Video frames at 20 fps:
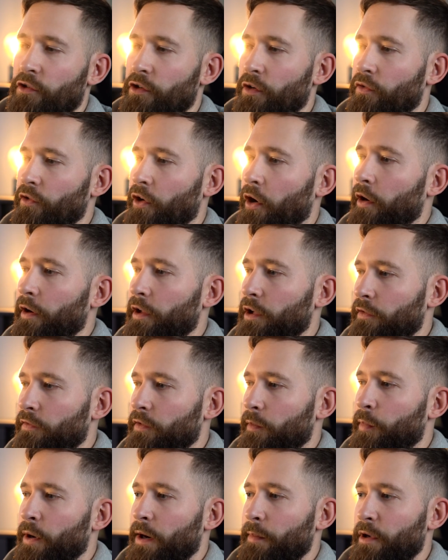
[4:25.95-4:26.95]
tutorials
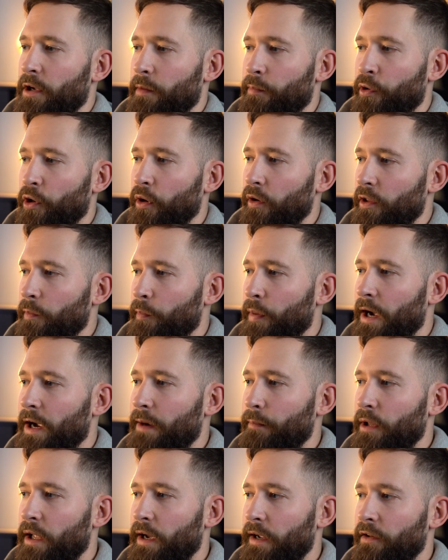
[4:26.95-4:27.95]
for Premiere Pro in the
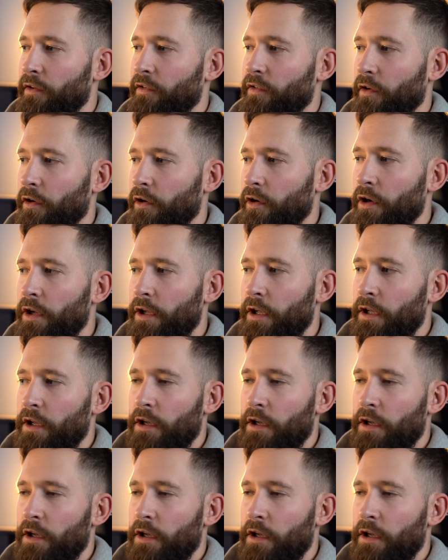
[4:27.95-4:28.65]
pipeline, so